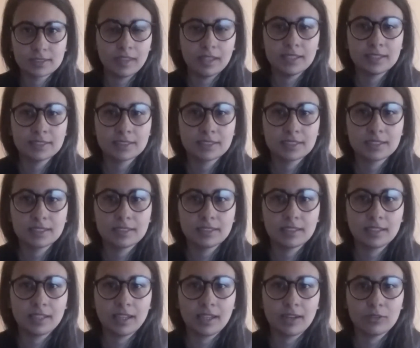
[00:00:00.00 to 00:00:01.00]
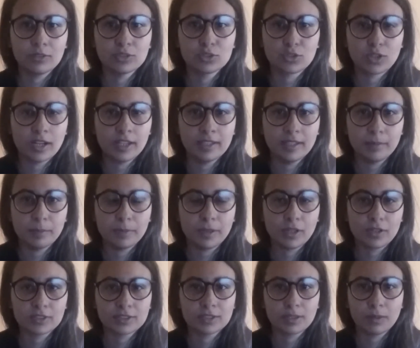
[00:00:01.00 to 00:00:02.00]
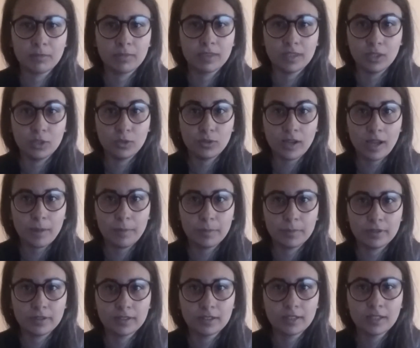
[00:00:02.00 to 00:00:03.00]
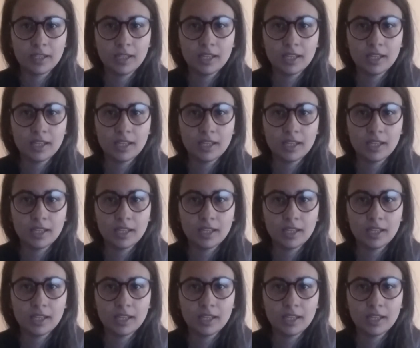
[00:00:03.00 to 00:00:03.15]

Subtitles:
Things get on trending because something new happened.